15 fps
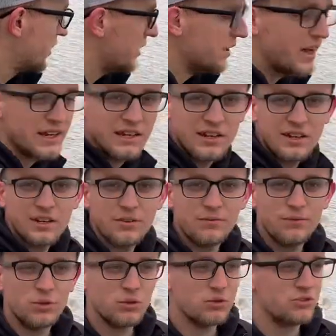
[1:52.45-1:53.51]
not getting enough
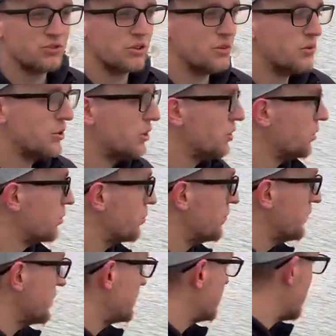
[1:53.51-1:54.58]
fuel, so
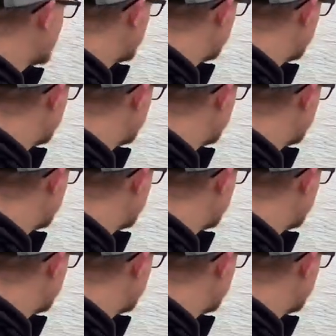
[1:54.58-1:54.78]
fix that.